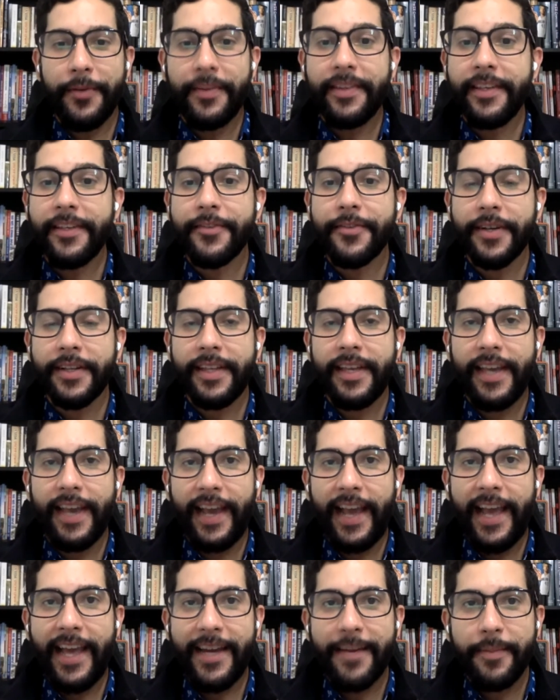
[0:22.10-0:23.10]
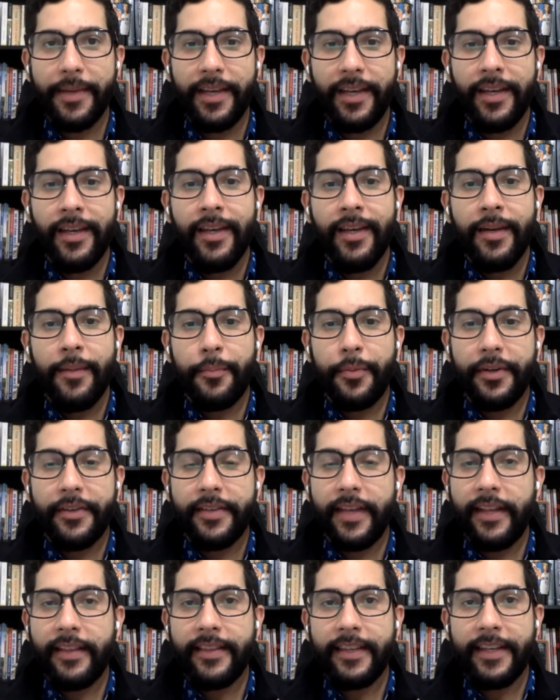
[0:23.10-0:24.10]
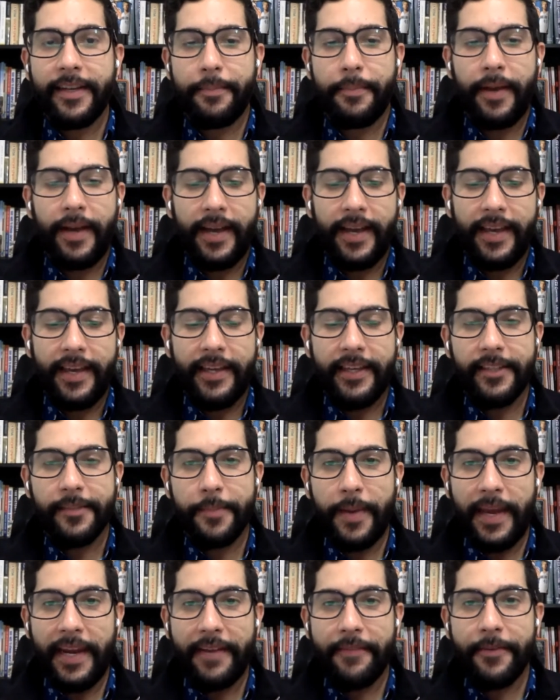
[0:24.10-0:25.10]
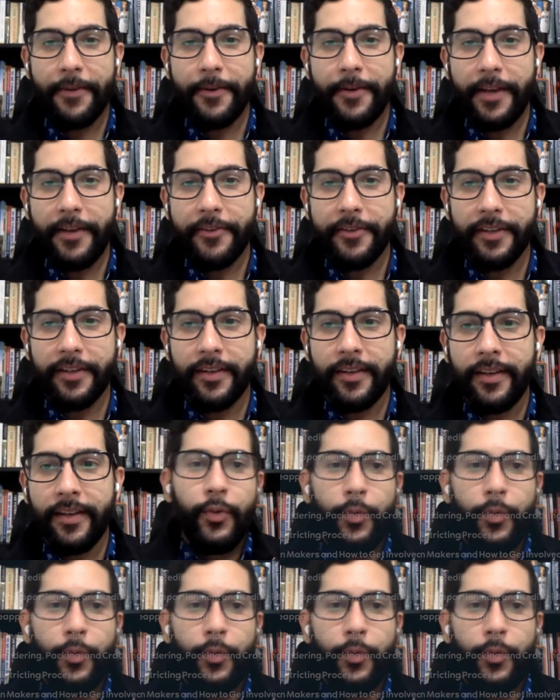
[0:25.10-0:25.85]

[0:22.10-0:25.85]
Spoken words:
Redistricting Academy presented by Hispanic Federation.